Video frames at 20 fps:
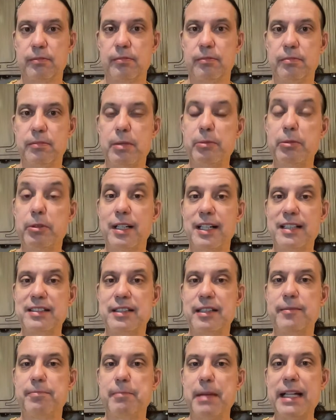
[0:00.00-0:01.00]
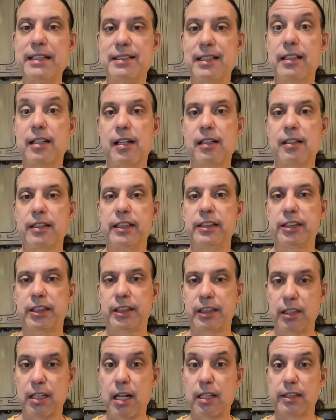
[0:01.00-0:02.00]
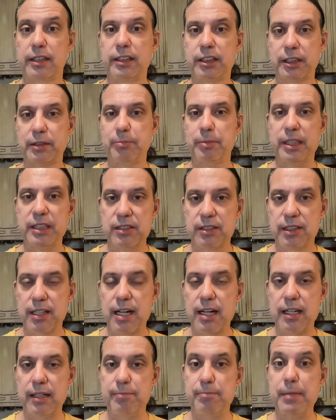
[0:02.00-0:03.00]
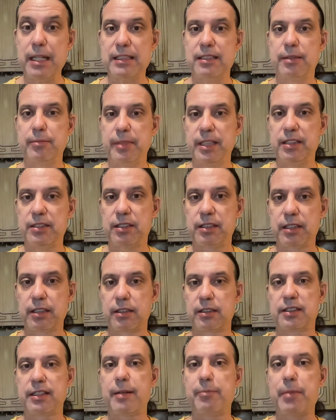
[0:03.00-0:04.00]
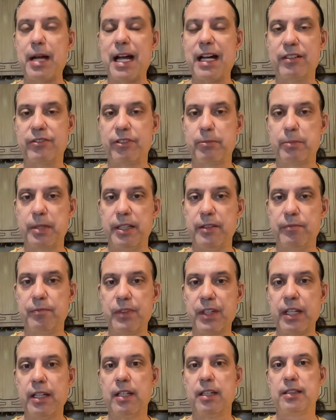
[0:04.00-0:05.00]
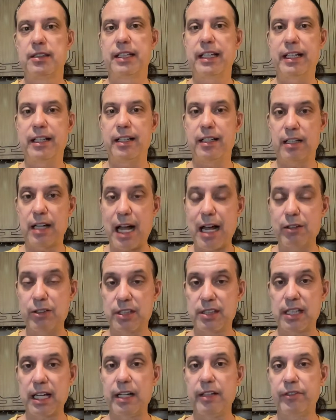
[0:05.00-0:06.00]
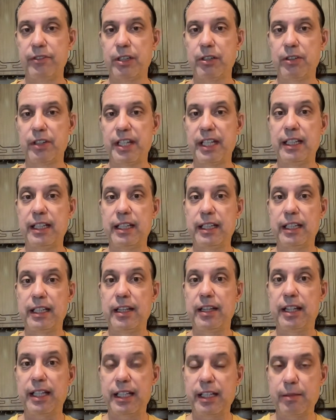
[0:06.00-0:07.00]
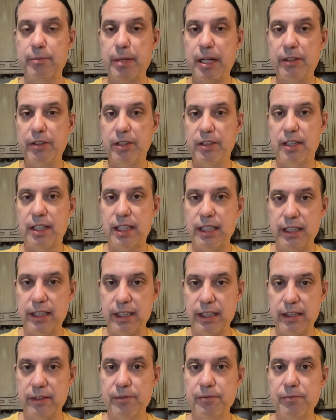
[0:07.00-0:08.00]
Remember when I said metacognition? Cognition means thought. Meta means to step back from it, to get outside of your own thinking and think about your thinking.